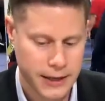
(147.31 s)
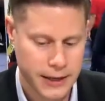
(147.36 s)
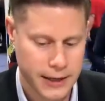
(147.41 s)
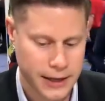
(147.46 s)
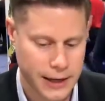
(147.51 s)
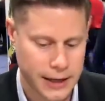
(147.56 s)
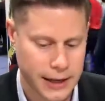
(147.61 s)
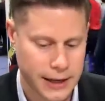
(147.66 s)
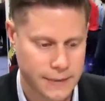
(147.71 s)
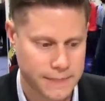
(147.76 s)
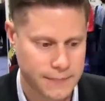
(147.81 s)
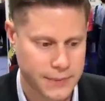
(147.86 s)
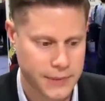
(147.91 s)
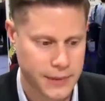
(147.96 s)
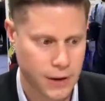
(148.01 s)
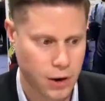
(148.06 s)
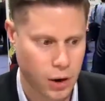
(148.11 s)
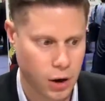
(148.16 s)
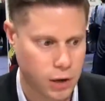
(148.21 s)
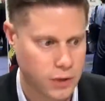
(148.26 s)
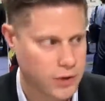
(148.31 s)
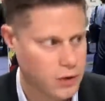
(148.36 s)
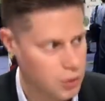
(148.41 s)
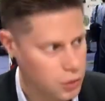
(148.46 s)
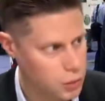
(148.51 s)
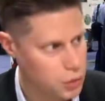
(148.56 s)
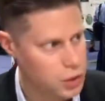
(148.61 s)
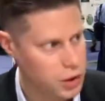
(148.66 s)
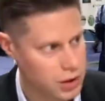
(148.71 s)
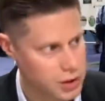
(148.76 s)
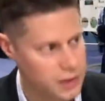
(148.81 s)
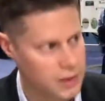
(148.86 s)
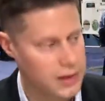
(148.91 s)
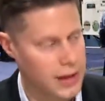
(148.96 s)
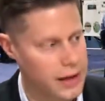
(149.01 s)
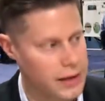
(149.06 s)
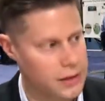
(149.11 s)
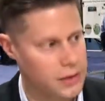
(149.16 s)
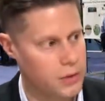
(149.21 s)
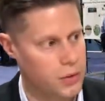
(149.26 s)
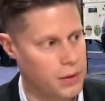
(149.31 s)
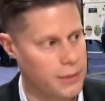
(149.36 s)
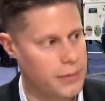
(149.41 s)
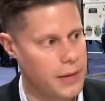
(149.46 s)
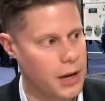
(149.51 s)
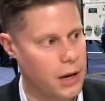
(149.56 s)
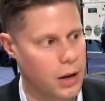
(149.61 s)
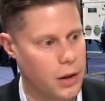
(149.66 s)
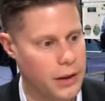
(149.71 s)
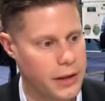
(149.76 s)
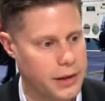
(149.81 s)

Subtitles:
Our solution is 92 ml,